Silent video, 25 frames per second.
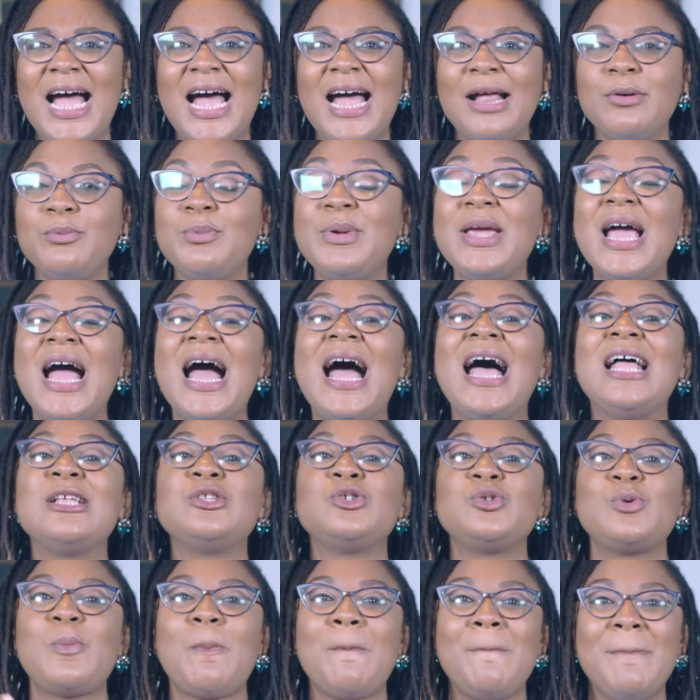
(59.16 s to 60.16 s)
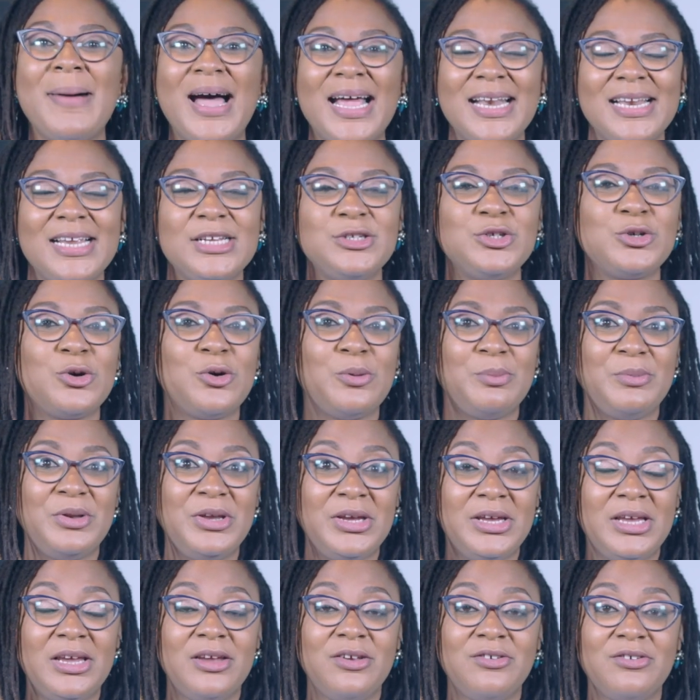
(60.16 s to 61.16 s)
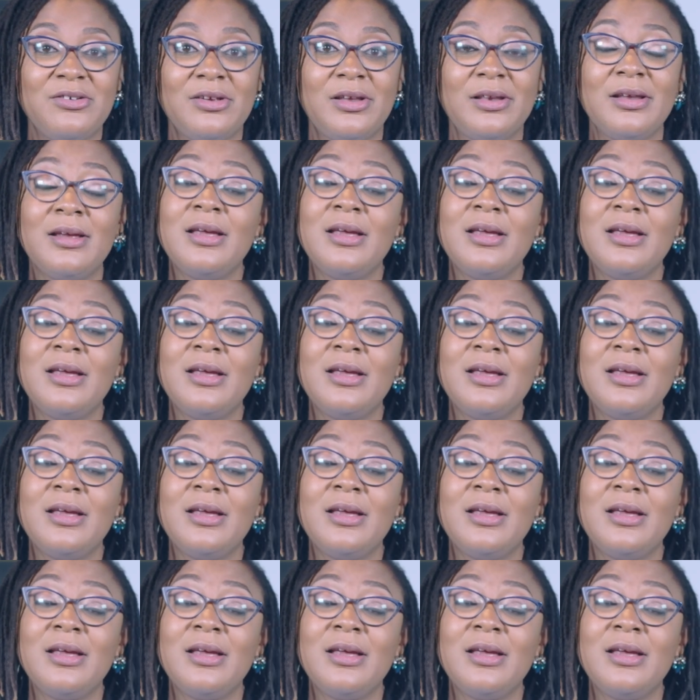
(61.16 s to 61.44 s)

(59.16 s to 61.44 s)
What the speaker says: and we had to manage communication.